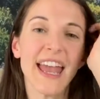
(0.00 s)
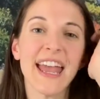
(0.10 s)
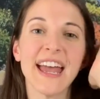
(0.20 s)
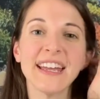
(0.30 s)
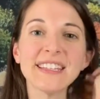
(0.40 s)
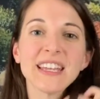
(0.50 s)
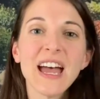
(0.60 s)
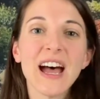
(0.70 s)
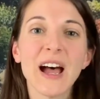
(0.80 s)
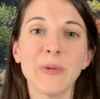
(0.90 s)
And
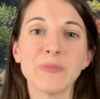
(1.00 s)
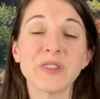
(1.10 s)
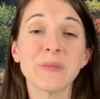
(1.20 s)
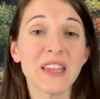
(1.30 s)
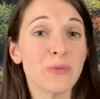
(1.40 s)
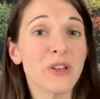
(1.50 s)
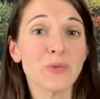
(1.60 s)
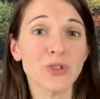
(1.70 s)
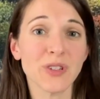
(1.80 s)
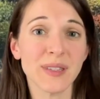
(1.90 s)
to begin with,
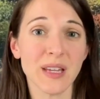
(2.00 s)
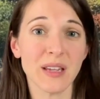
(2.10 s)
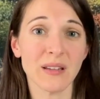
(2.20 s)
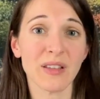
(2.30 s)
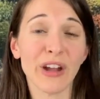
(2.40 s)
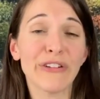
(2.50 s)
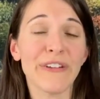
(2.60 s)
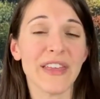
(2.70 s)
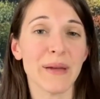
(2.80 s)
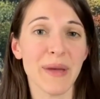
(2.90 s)
we'll just
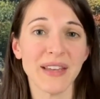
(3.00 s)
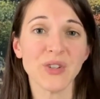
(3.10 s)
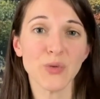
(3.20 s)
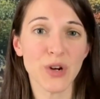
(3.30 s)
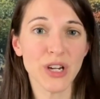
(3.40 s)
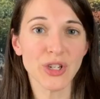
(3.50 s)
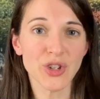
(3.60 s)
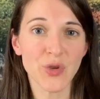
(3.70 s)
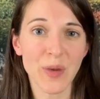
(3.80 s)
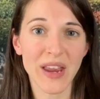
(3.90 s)
clarify that masks work in
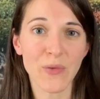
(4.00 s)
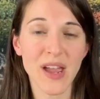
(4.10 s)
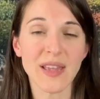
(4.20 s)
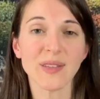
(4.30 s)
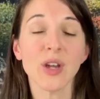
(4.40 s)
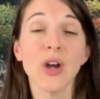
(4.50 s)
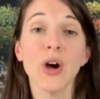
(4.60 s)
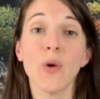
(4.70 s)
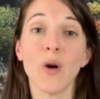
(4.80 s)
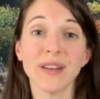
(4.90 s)
two main ways.
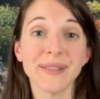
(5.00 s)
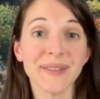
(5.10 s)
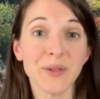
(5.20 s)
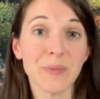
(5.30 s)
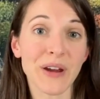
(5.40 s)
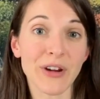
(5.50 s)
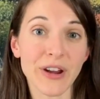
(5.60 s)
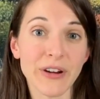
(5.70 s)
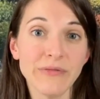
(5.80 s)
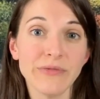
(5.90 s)
One is as a
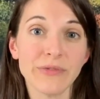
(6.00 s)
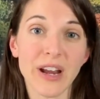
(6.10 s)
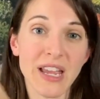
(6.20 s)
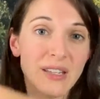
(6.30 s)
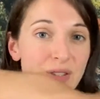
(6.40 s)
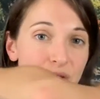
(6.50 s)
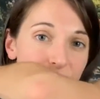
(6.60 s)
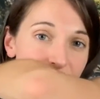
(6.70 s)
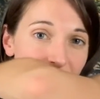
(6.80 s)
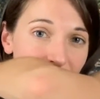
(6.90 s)
barrier, right? So
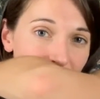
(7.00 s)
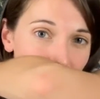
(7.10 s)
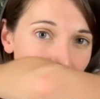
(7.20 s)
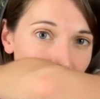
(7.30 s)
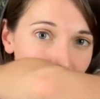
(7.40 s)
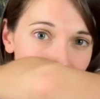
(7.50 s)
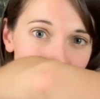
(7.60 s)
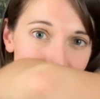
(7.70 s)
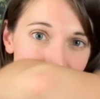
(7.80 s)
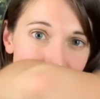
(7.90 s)
it's kind of like walking around
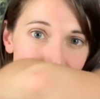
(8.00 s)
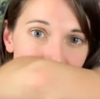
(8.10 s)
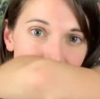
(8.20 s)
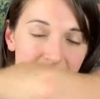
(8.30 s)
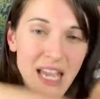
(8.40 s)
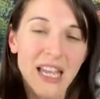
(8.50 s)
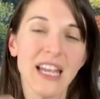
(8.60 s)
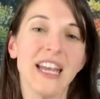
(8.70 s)
like this all day.